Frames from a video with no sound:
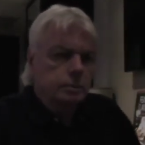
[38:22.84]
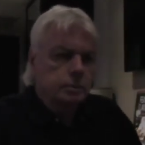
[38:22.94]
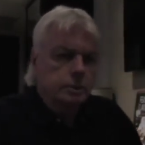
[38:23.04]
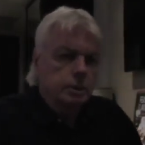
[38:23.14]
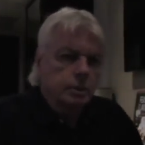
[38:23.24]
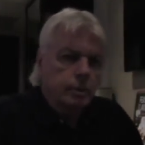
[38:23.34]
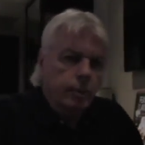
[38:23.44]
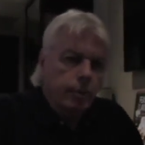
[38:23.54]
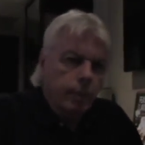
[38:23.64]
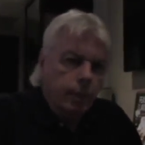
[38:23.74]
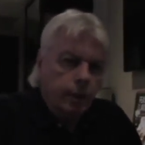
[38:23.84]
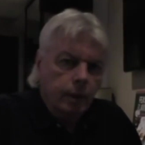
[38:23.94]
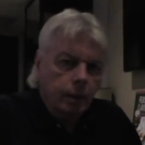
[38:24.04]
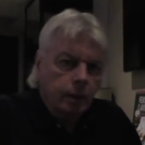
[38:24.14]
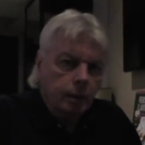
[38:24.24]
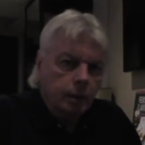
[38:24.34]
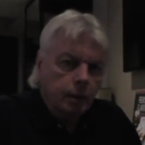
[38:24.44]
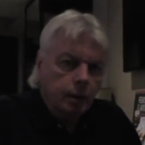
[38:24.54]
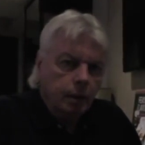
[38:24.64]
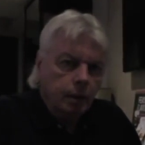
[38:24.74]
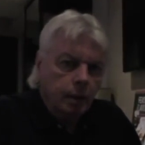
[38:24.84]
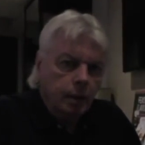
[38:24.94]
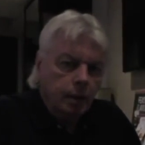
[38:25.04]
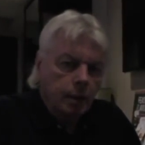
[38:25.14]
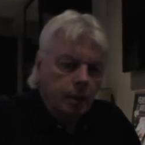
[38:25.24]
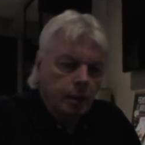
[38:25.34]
(silence)